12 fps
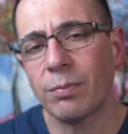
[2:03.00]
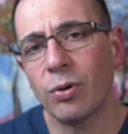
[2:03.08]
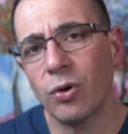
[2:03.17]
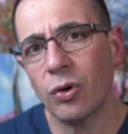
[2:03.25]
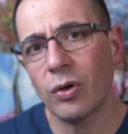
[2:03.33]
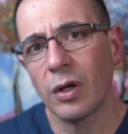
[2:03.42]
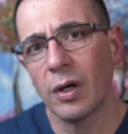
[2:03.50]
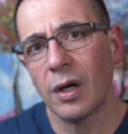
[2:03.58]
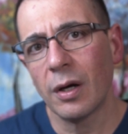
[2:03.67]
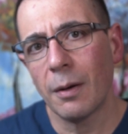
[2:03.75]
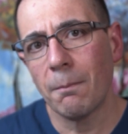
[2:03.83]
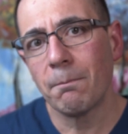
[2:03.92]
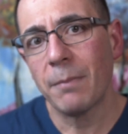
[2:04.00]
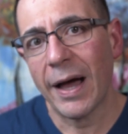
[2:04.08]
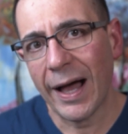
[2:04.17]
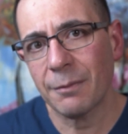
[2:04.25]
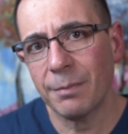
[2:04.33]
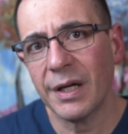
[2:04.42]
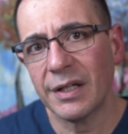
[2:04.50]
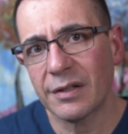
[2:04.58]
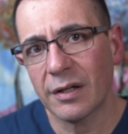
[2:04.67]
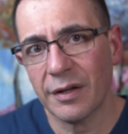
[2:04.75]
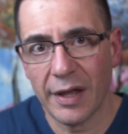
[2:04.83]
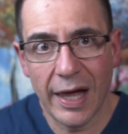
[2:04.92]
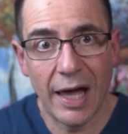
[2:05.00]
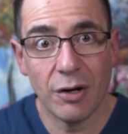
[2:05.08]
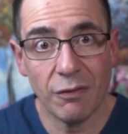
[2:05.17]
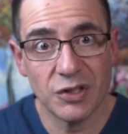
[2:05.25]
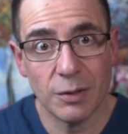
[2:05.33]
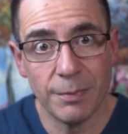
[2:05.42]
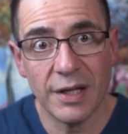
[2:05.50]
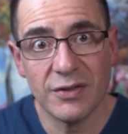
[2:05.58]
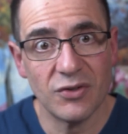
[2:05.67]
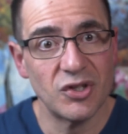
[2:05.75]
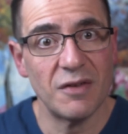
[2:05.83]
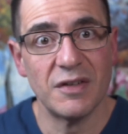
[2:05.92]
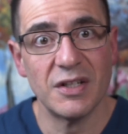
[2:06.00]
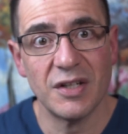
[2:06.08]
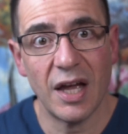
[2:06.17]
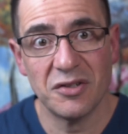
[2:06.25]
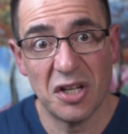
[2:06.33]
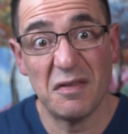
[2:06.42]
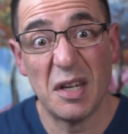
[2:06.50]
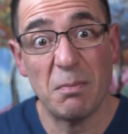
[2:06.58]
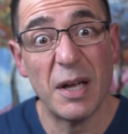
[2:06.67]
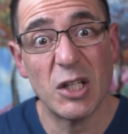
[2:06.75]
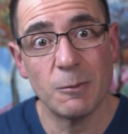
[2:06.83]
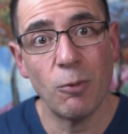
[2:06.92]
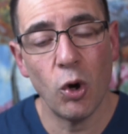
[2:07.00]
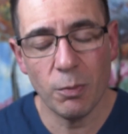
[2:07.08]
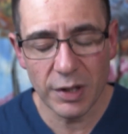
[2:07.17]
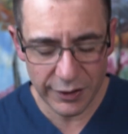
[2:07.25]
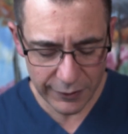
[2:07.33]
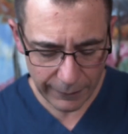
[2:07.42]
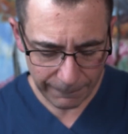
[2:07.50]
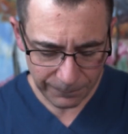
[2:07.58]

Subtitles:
per heartbeat, and the heart obviously beats at 70 beats per minute,